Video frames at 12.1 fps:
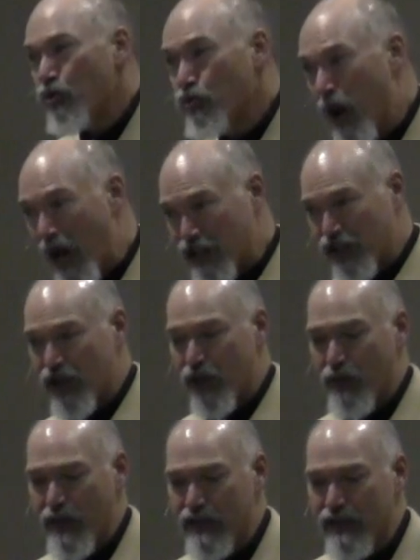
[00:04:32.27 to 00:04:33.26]
rush the
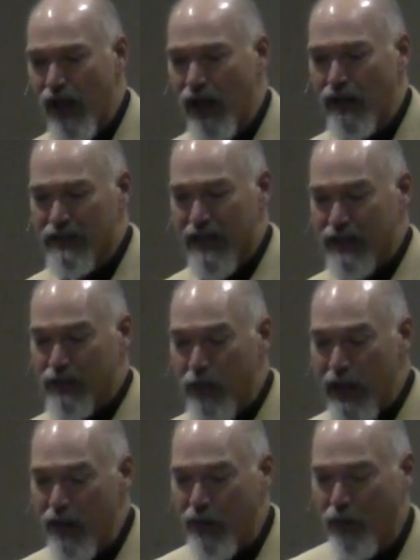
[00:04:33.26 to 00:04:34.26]
results as
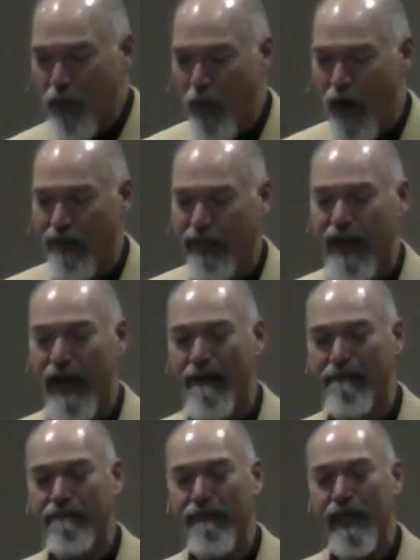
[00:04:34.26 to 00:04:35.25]
we would want them.